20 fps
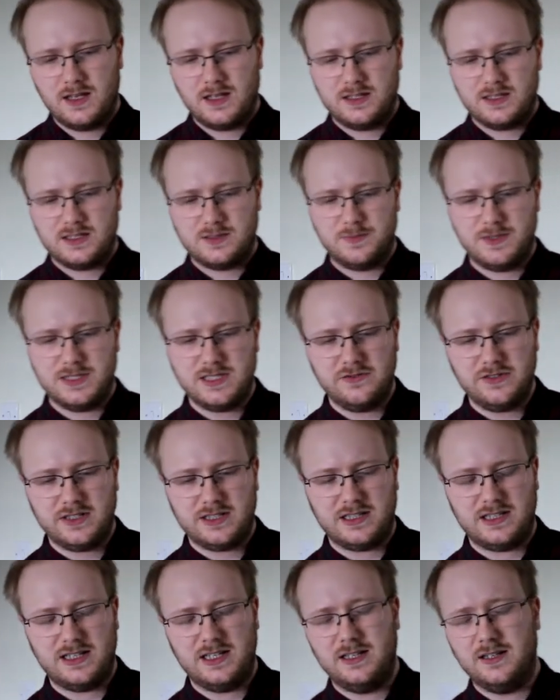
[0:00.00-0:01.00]

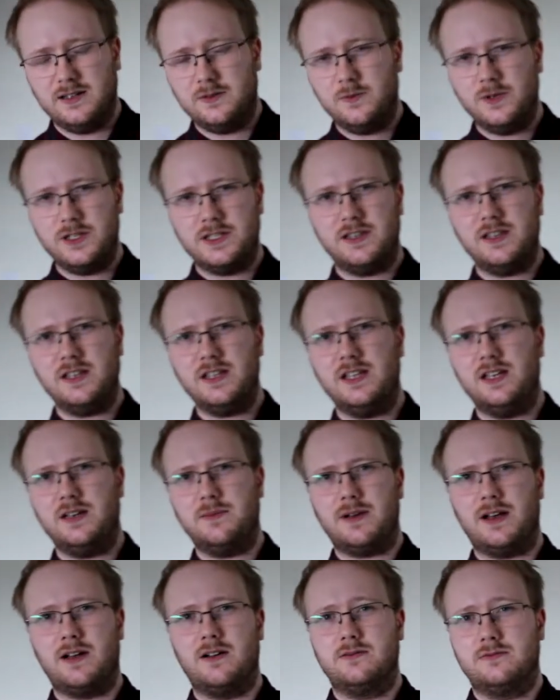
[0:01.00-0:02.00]
Specifically, we're thinking
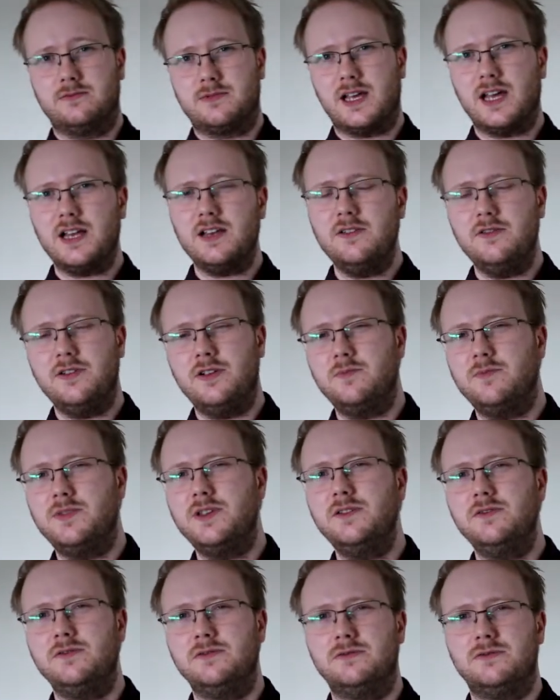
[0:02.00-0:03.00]
about, can you
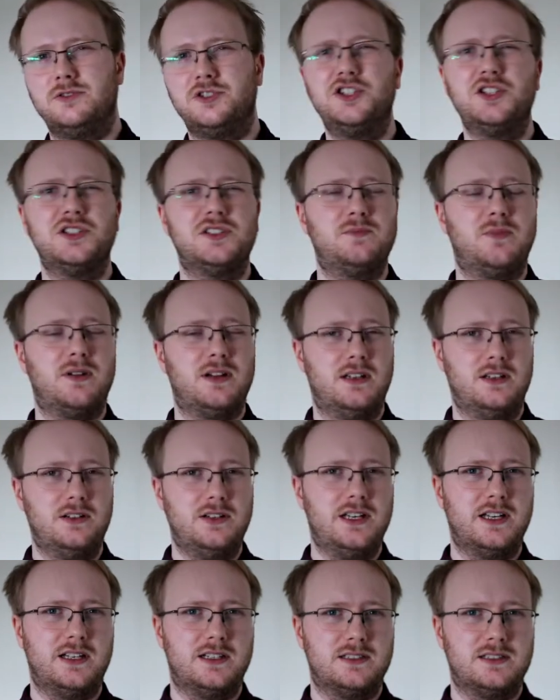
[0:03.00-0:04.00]
compute just by
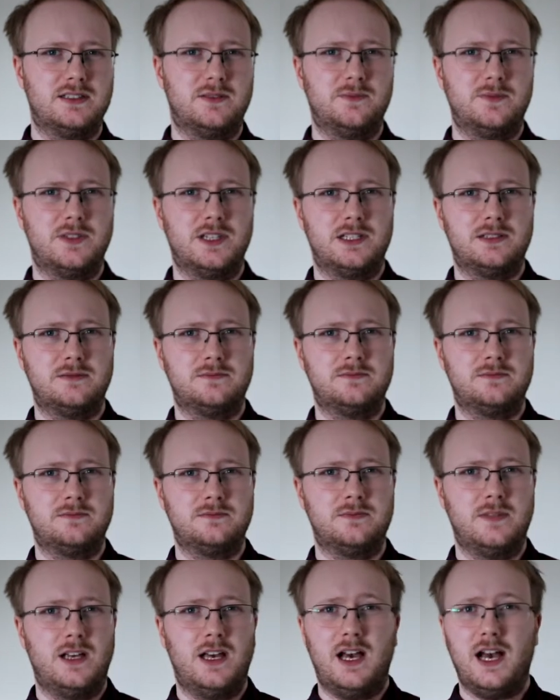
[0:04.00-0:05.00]
looking at something?
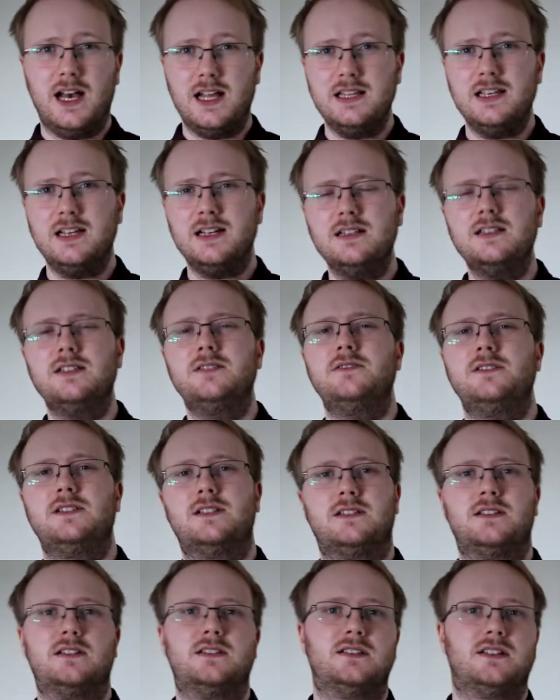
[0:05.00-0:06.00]
And the answer, as
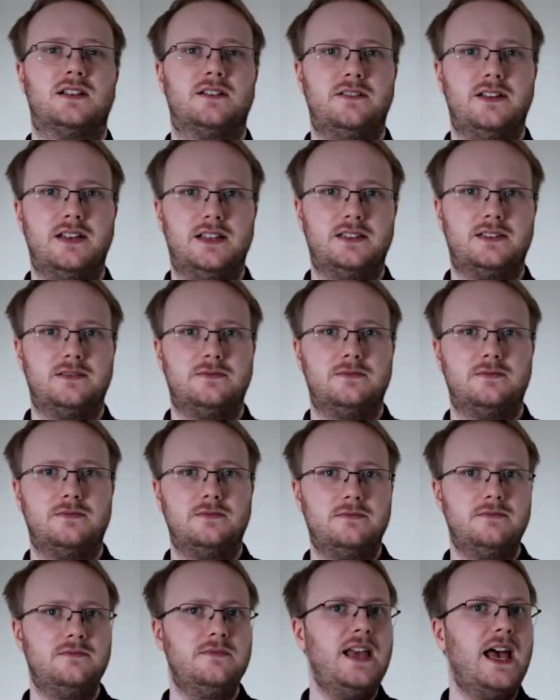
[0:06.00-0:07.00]
it turns out, is
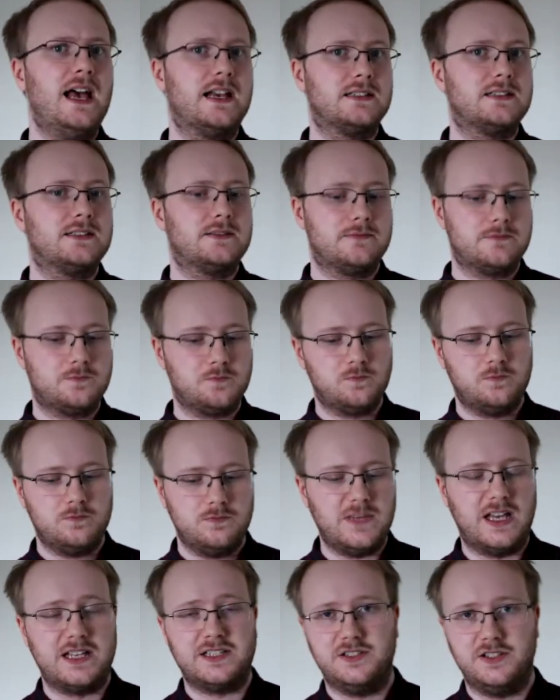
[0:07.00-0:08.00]
yes.
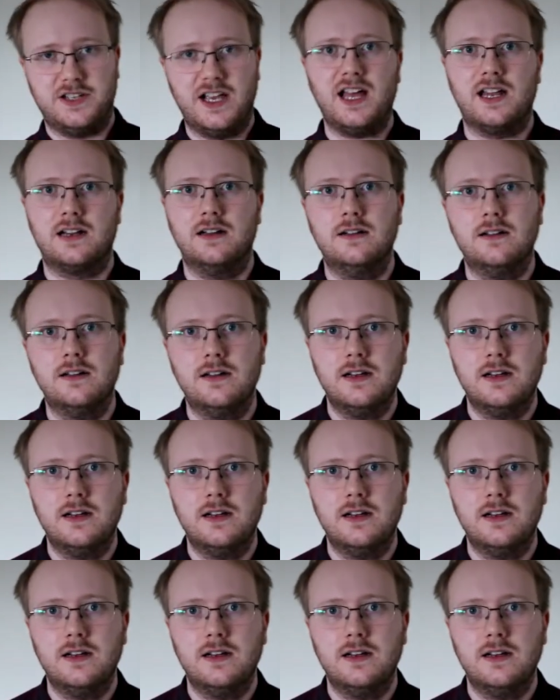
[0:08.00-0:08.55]
Yes, you can.